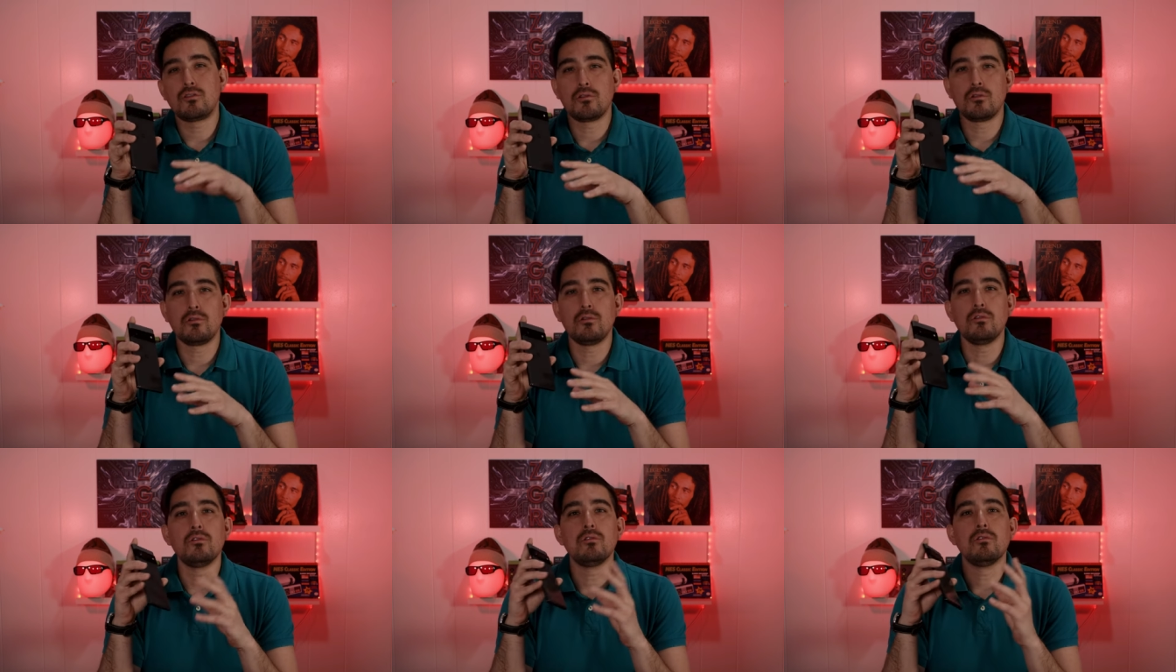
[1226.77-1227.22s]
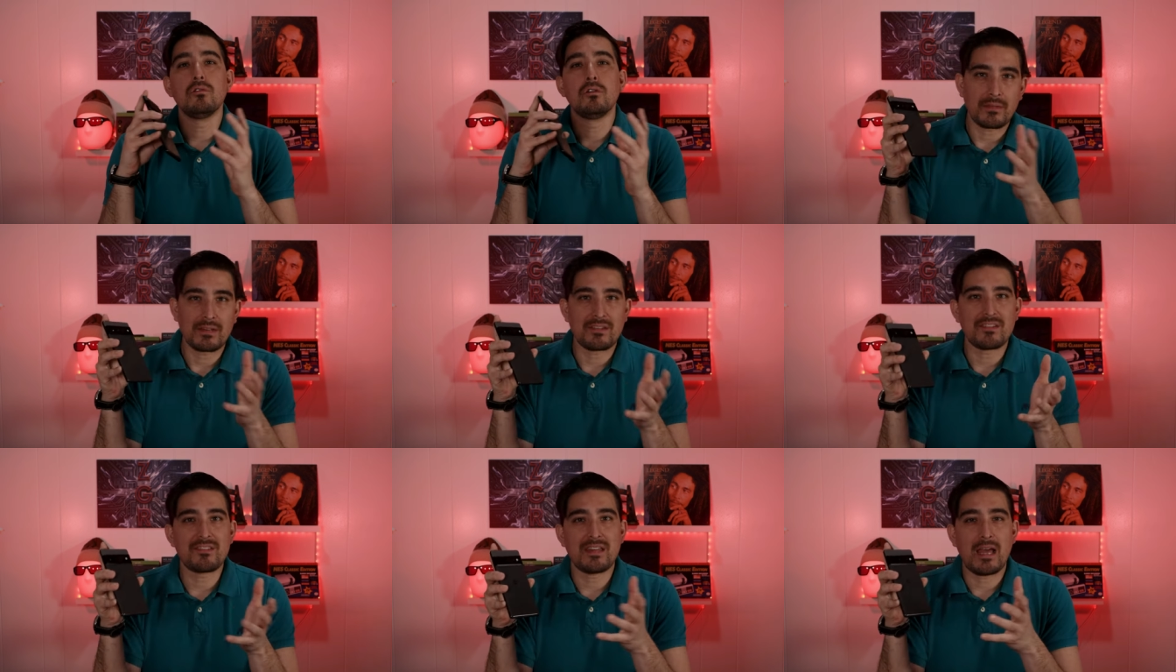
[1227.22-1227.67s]
to
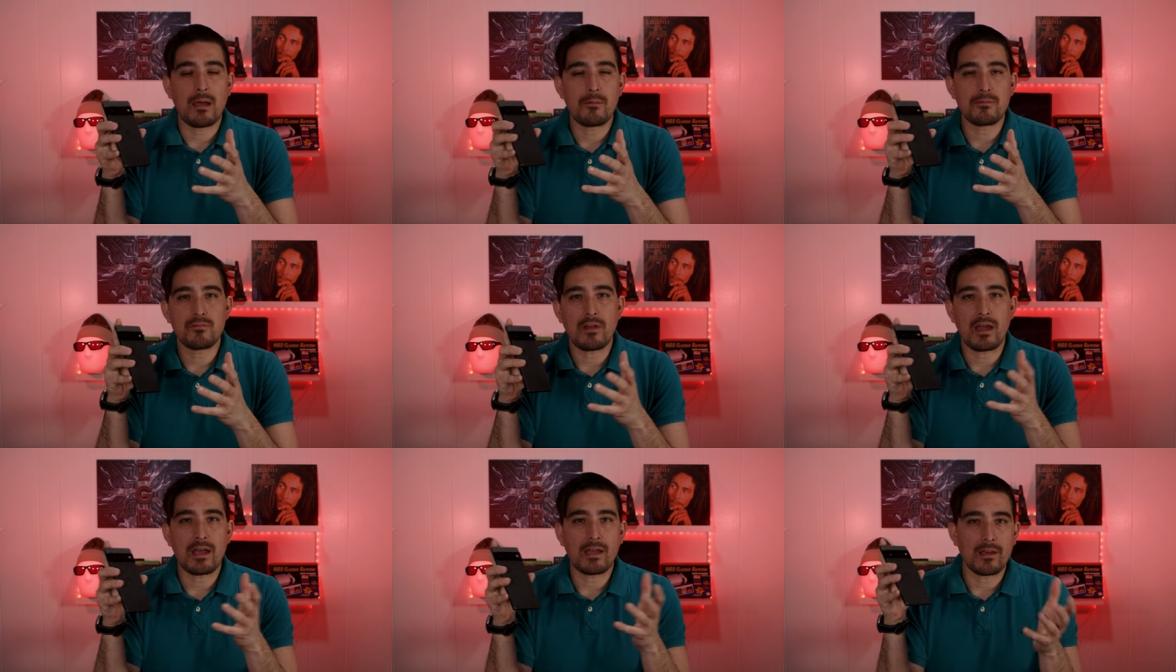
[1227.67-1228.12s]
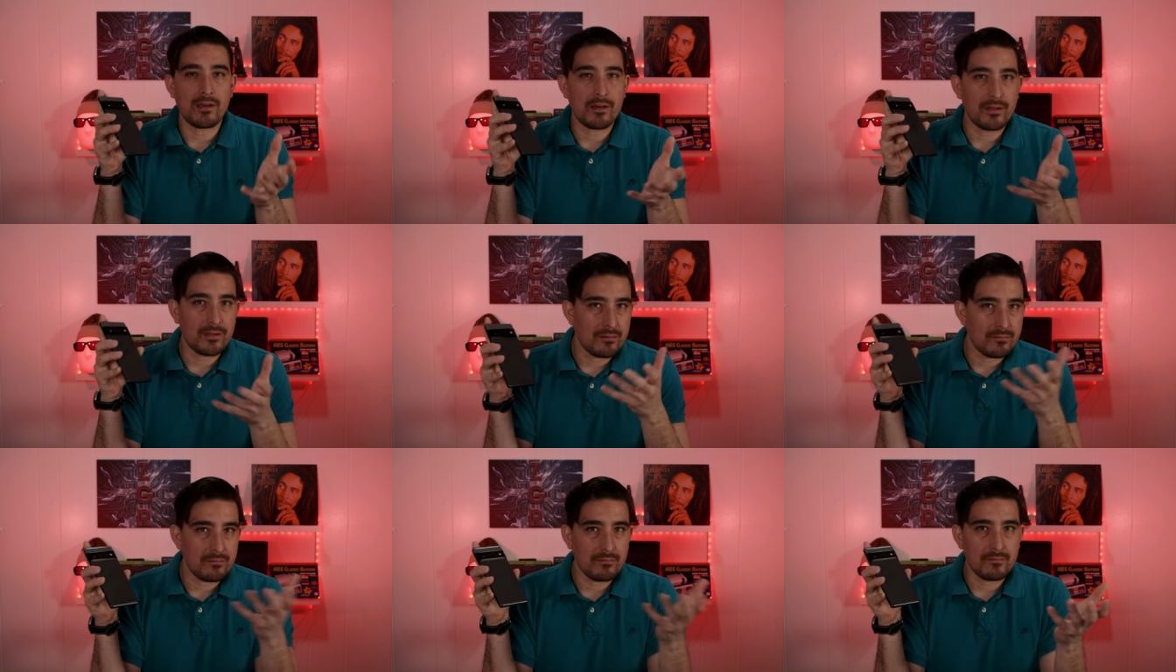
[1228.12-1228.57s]

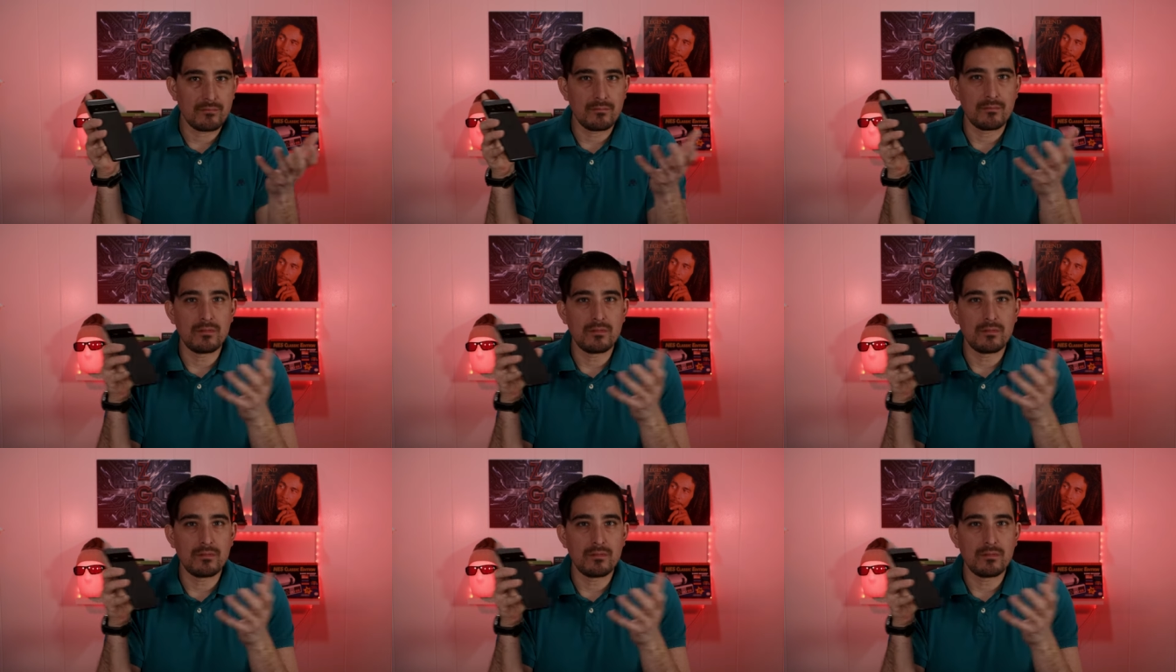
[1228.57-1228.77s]
Snapdragon,